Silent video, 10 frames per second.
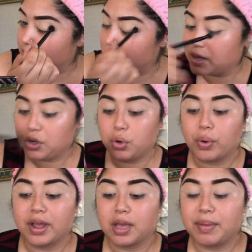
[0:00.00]
Peaches
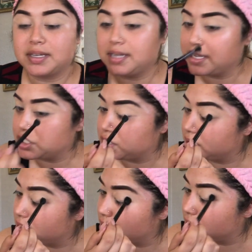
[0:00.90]
and Cream
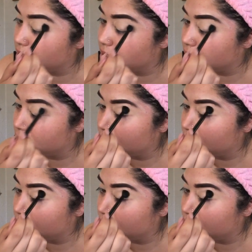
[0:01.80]
color